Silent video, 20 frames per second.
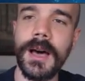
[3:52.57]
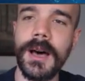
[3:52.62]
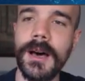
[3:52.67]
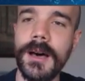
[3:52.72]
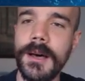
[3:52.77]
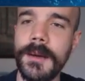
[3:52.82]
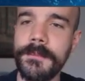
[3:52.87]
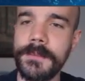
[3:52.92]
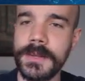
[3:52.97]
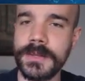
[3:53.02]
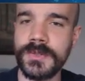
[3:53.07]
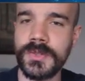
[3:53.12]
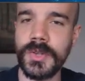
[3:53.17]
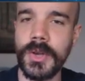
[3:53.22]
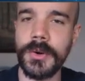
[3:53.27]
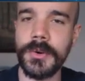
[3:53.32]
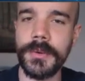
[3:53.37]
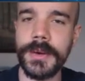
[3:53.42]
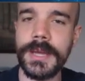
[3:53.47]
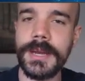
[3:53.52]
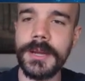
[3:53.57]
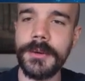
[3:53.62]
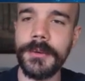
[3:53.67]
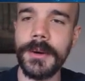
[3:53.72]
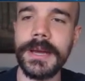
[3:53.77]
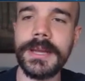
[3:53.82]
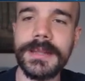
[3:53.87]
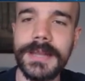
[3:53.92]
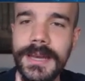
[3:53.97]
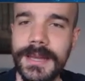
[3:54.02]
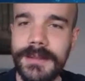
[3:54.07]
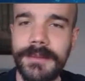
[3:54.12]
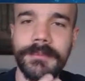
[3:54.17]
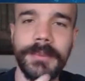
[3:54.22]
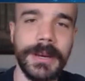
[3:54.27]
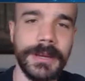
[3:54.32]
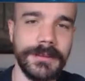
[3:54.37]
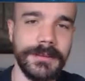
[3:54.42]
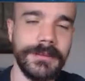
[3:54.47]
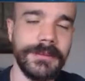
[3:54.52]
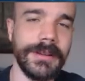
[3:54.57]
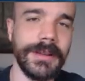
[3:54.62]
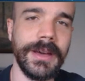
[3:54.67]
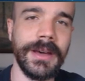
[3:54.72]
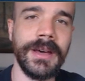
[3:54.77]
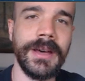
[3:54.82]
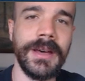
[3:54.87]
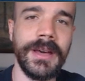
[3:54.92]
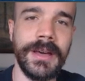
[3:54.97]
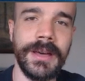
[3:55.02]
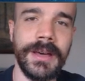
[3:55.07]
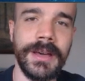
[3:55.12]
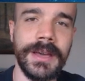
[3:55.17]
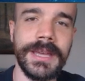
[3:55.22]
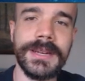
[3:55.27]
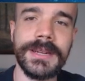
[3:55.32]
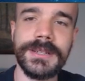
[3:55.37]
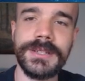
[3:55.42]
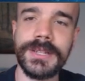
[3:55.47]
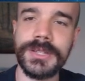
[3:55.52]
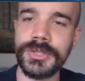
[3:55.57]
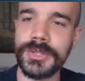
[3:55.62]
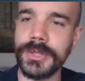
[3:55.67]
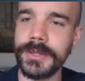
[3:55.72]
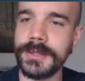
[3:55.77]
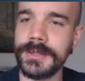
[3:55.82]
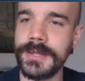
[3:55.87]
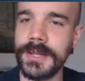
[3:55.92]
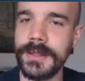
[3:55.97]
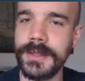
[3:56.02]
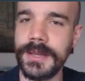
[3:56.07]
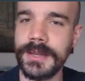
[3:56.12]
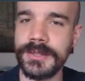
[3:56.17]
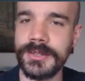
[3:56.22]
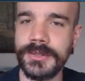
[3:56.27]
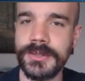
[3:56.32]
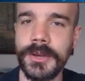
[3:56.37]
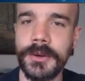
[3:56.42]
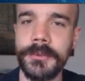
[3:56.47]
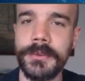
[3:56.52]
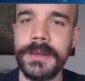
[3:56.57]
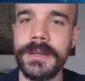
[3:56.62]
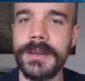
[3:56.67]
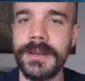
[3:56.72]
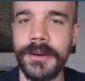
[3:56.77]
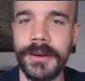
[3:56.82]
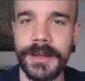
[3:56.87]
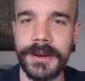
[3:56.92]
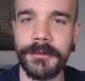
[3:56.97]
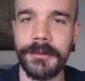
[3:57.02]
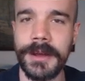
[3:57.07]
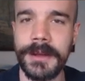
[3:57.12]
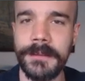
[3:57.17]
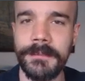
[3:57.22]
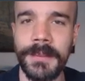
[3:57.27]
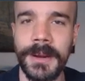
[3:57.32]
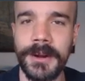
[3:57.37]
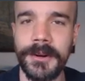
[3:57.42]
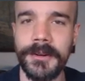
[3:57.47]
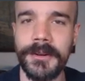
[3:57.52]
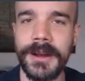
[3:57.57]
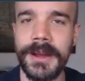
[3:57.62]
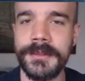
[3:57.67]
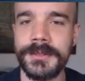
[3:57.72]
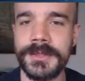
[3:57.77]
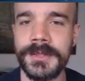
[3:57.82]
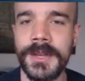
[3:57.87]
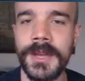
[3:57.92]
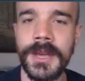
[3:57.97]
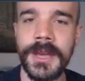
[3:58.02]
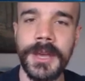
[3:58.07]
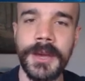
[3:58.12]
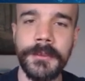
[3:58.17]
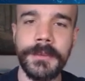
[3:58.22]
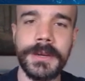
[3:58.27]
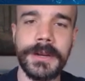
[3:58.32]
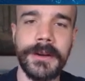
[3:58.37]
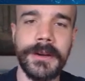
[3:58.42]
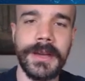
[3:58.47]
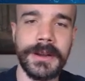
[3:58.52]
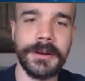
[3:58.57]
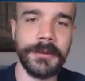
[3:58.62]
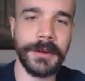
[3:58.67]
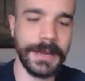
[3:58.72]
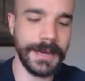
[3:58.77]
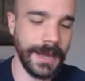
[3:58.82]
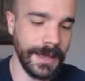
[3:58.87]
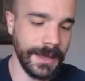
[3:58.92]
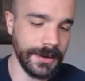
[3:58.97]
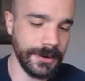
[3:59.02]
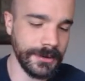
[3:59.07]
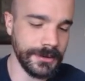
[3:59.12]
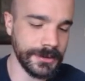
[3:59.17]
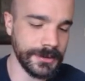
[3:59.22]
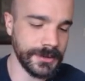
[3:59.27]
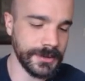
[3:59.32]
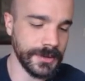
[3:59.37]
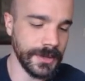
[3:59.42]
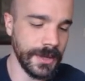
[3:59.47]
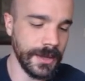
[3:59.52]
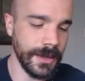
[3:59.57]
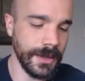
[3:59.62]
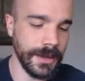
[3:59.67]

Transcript: Um, so anyway, that, but uh, in addition to this, so we know how to write paragraphs, we know how to write headers